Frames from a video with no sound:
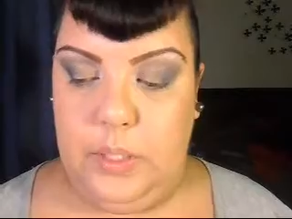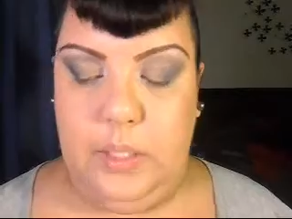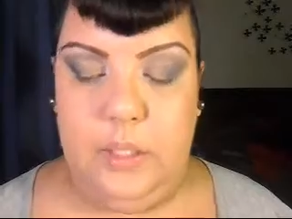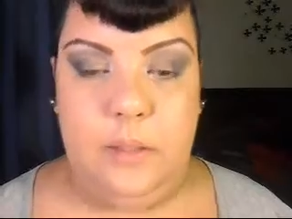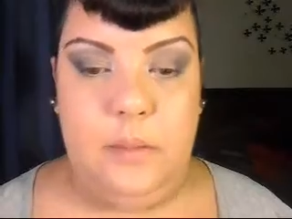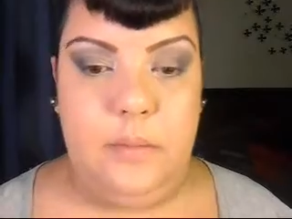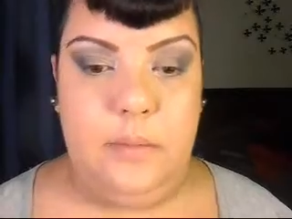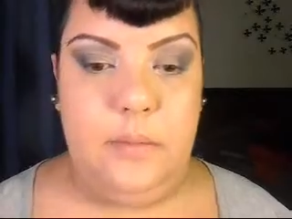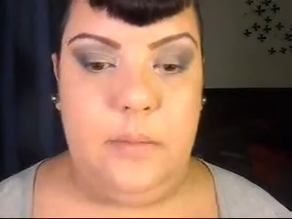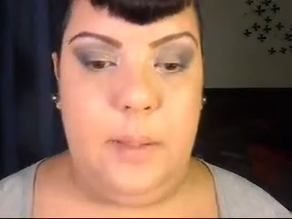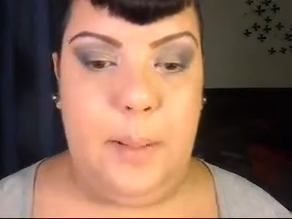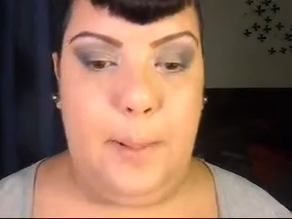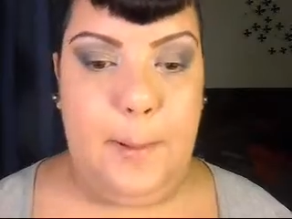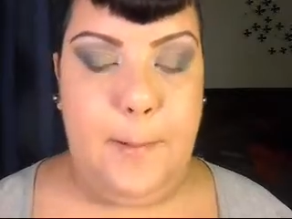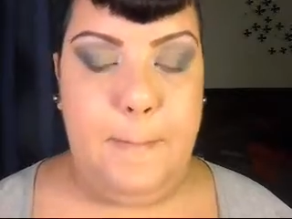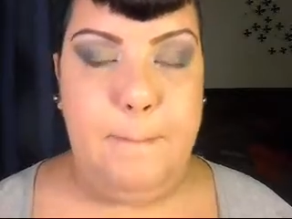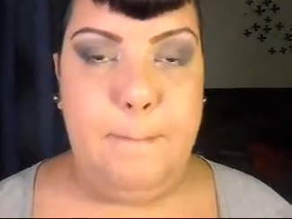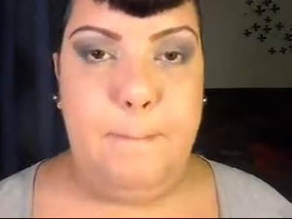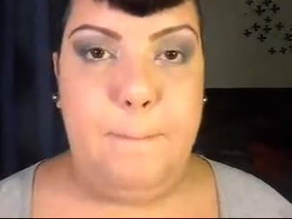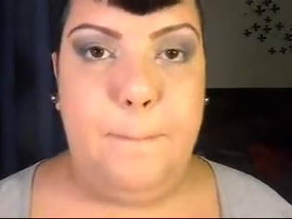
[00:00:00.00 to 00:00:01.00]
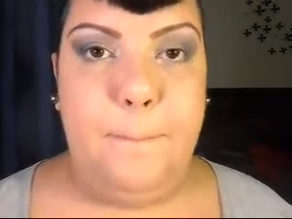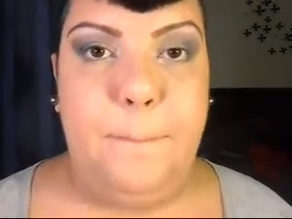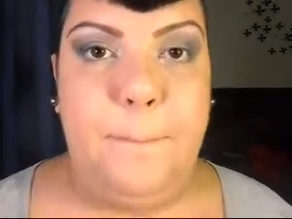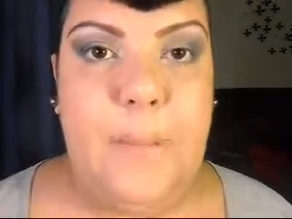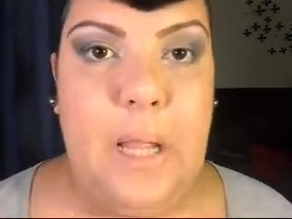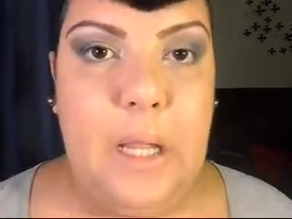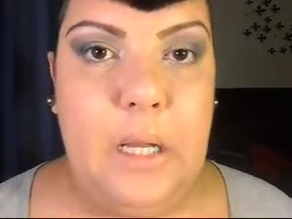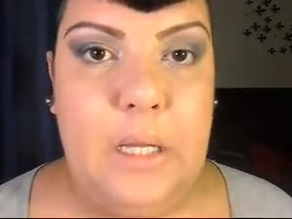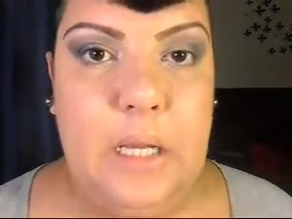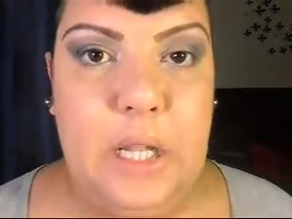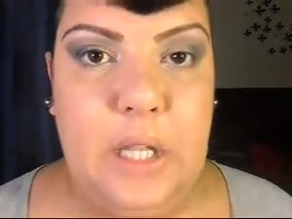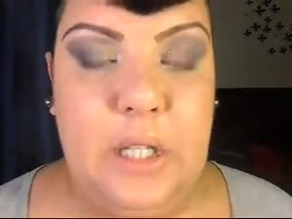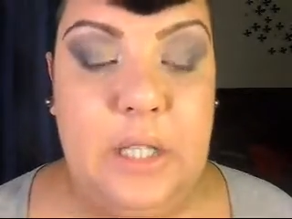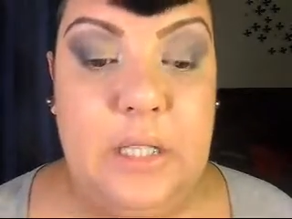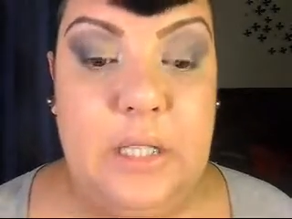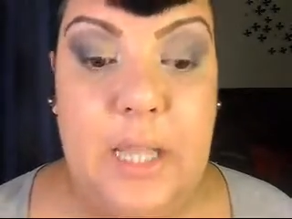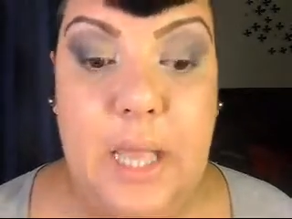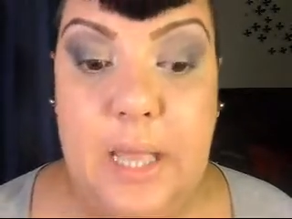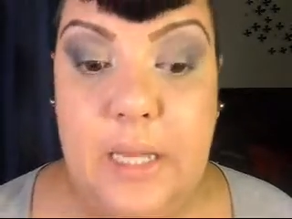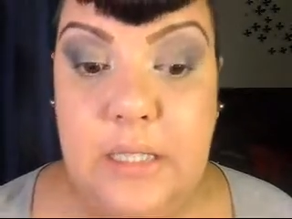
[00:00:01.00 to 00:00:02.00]
Okay, now
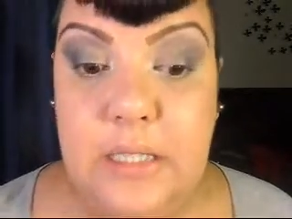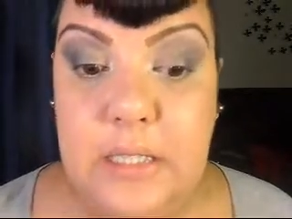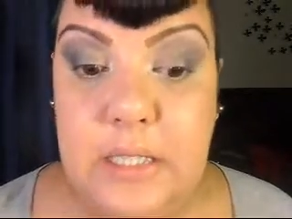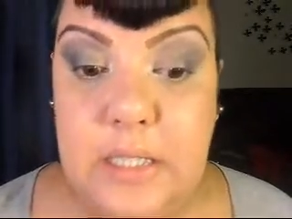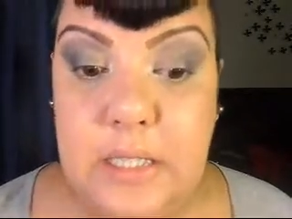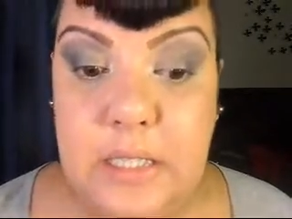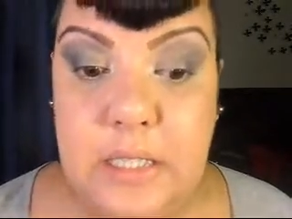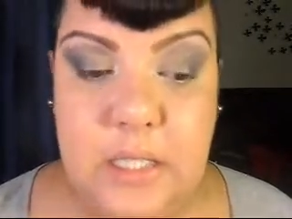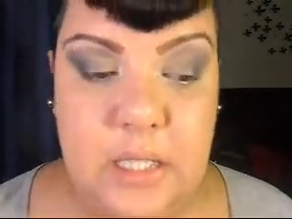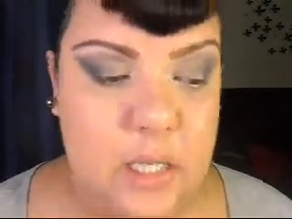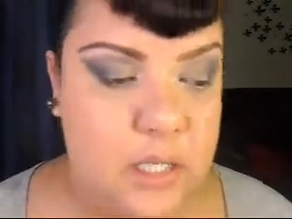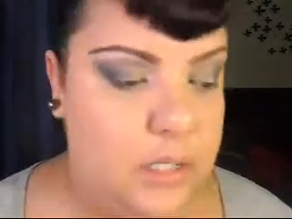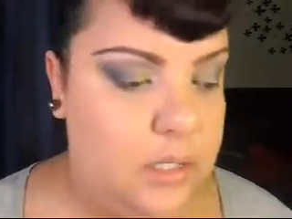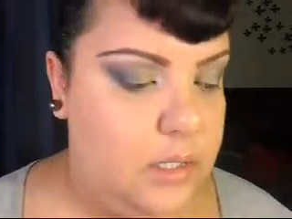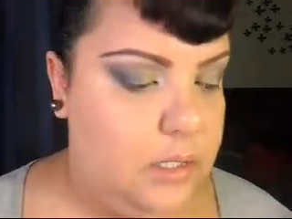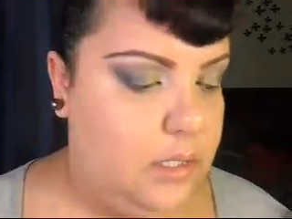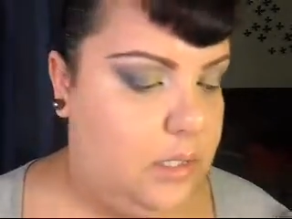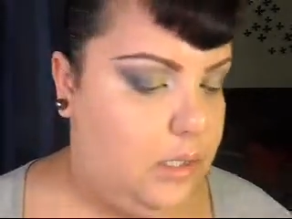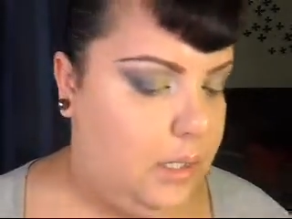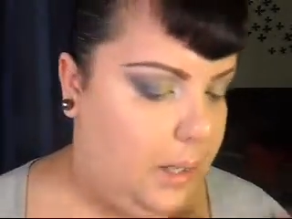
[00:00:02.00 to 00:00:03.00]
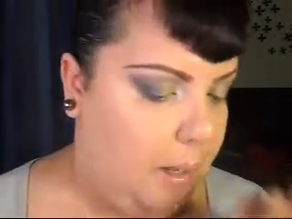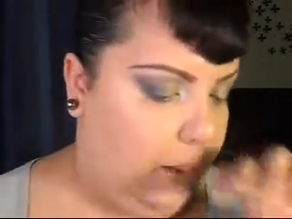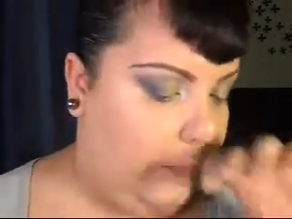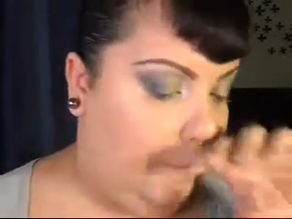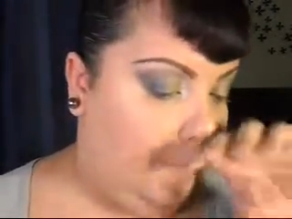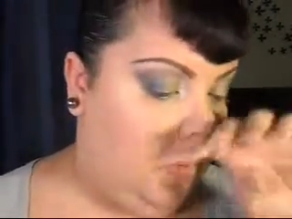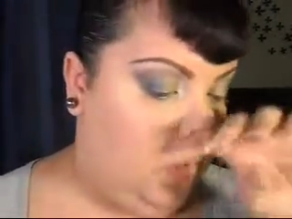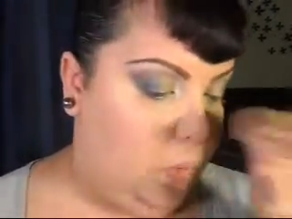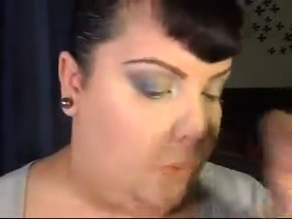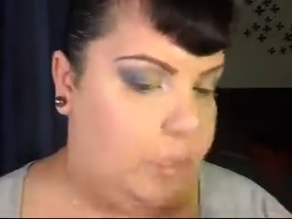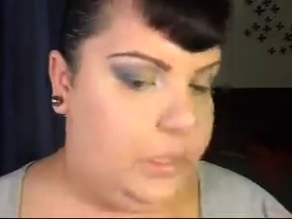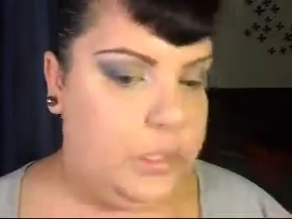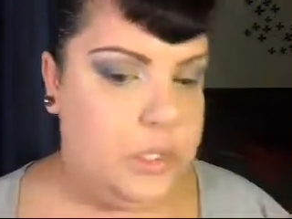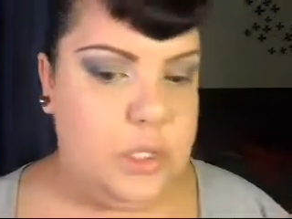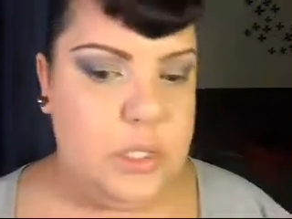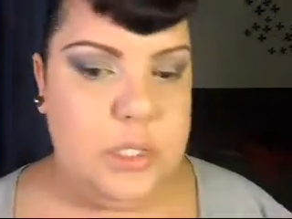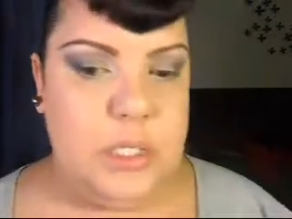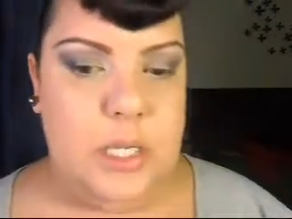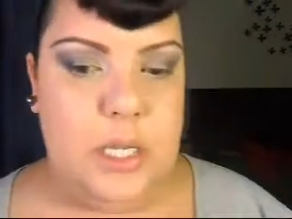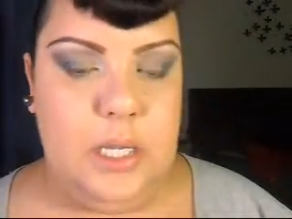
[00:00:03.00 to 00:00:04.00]
that that is done, I'm going
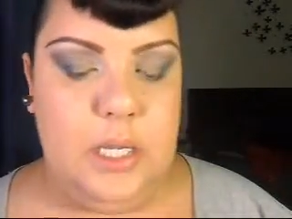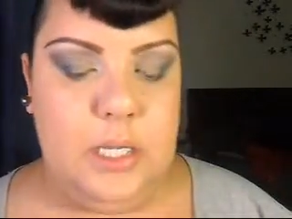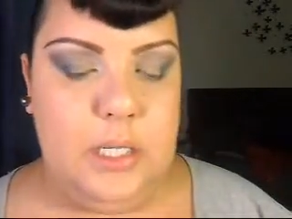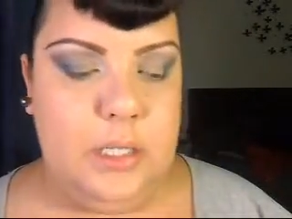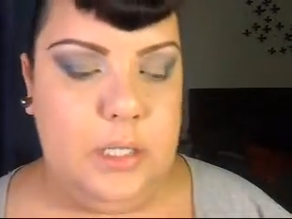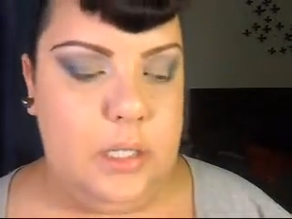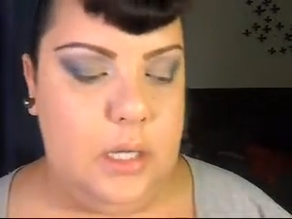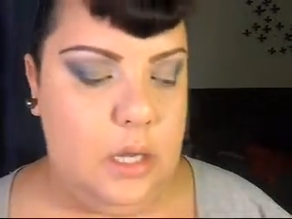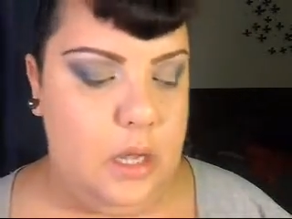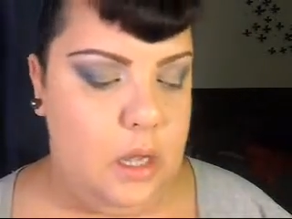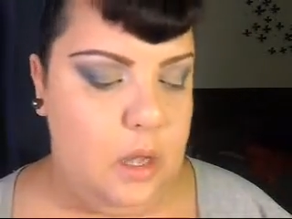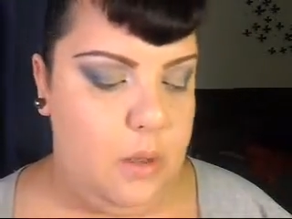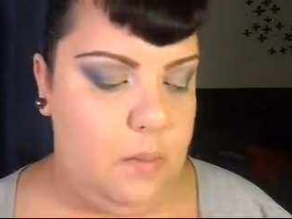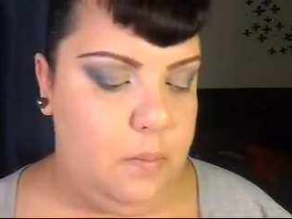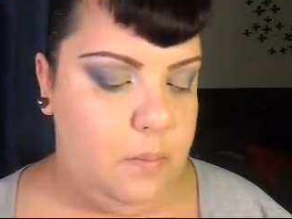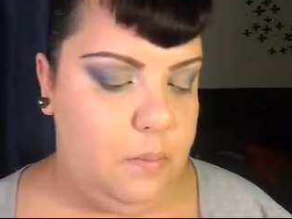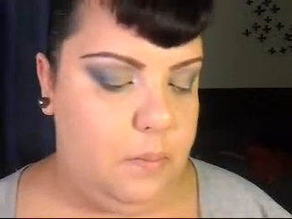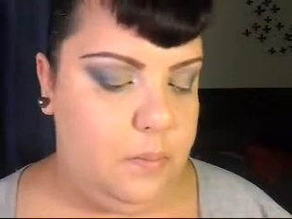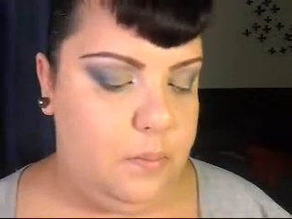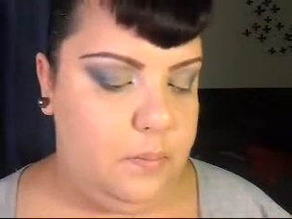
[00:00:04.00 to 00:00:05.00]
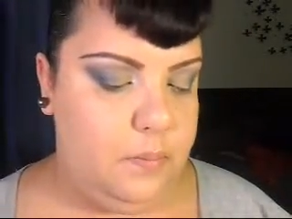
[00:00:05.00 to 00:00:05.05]
to take an